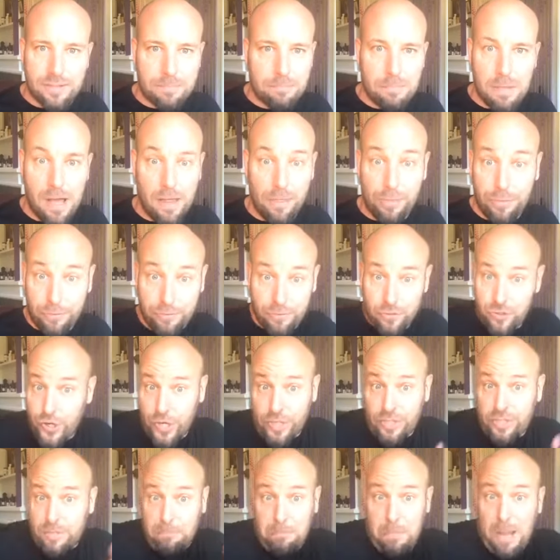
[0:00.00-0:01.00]
a month
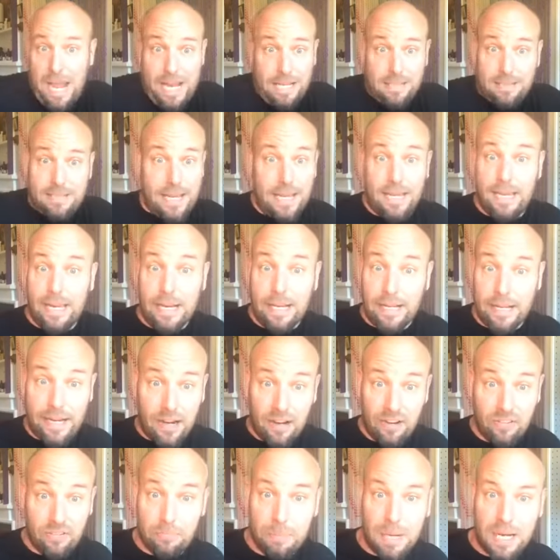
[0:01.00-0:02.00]
just by taking
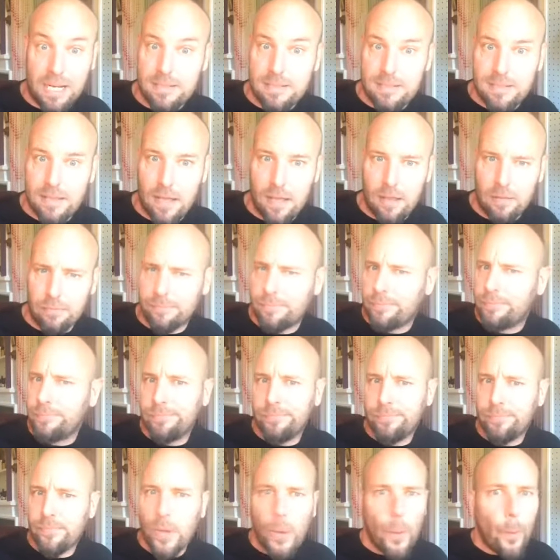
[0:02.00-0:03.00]
care of myself.
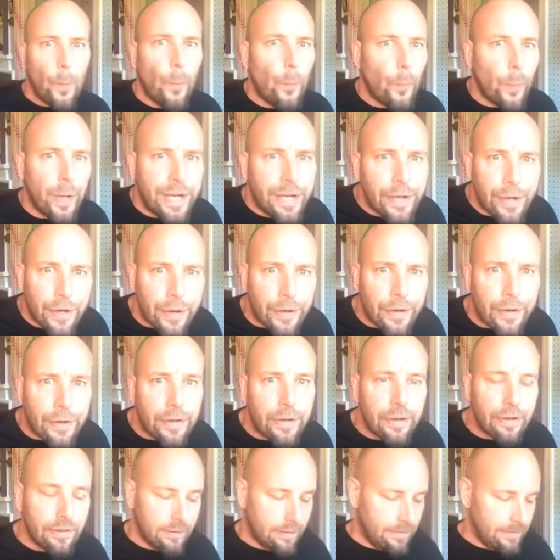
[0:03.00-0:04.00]
Weird.
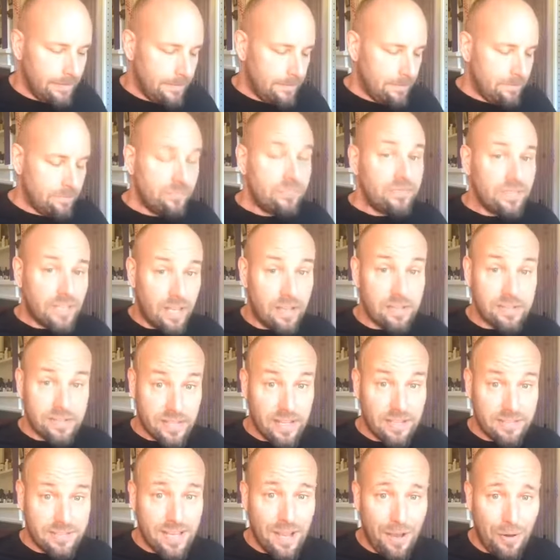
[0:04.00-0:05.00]
Yes,
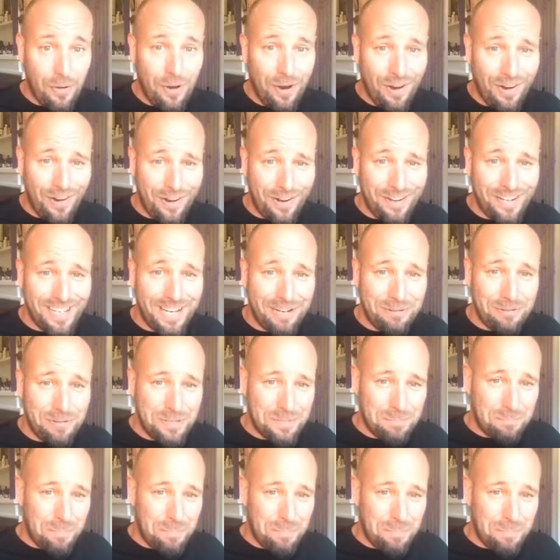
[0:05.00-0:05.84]
that's how hard I was